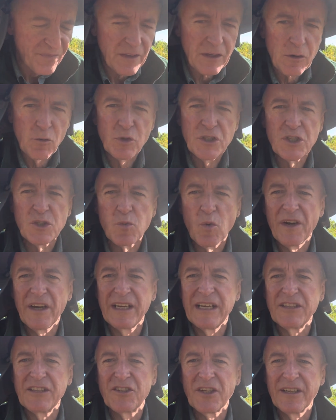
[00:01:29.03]
which is what I
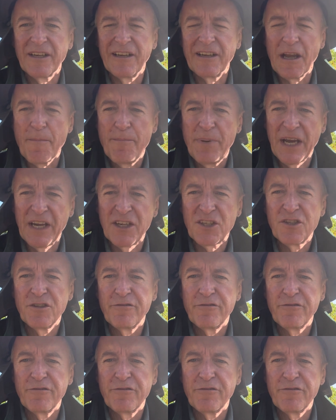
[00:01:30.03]
get today. I get passion